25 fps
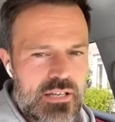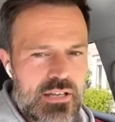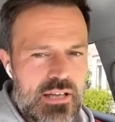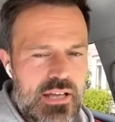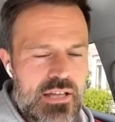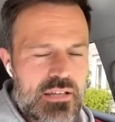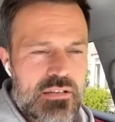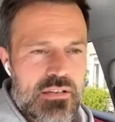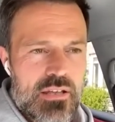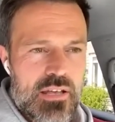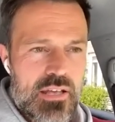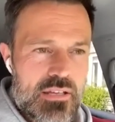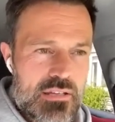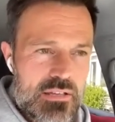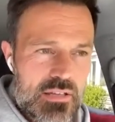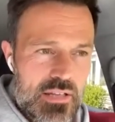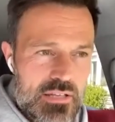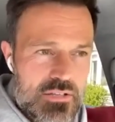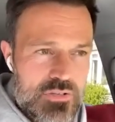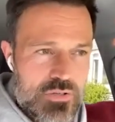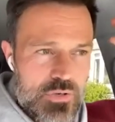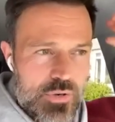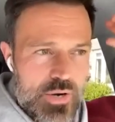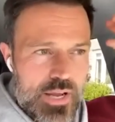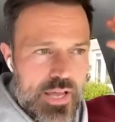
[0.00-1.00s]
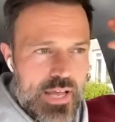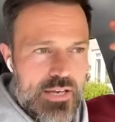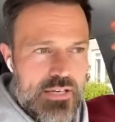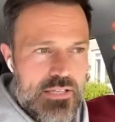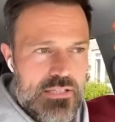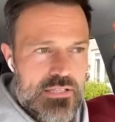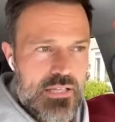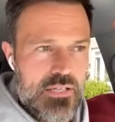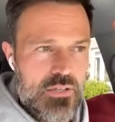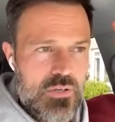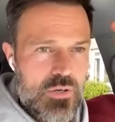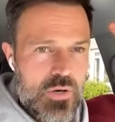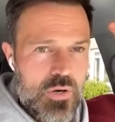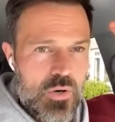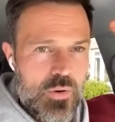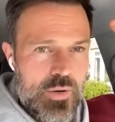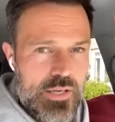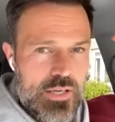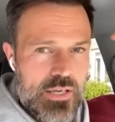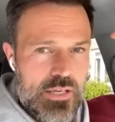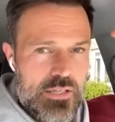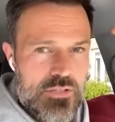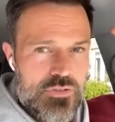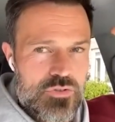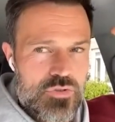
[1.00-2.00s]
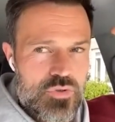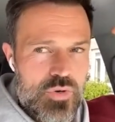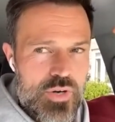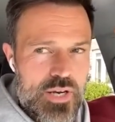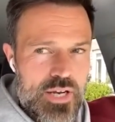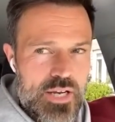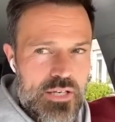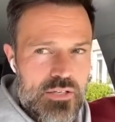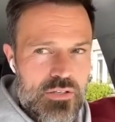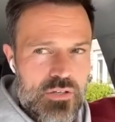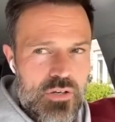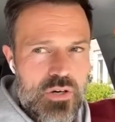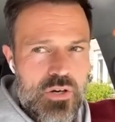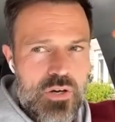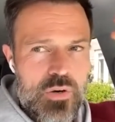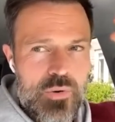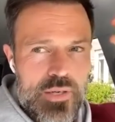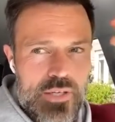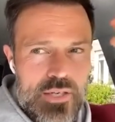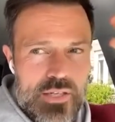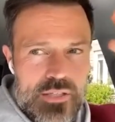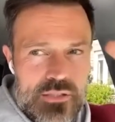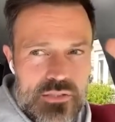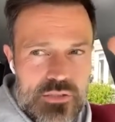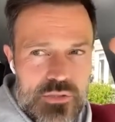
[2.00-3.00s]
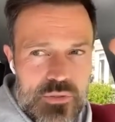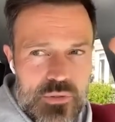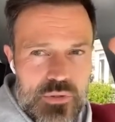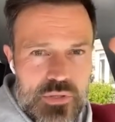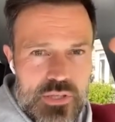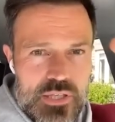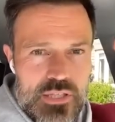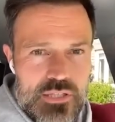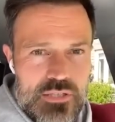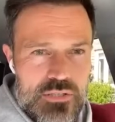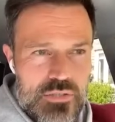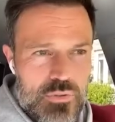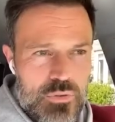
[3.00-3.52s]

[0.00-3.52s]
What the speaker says: And in your head, it's like, oh, I got to train. Oh, I got to do this.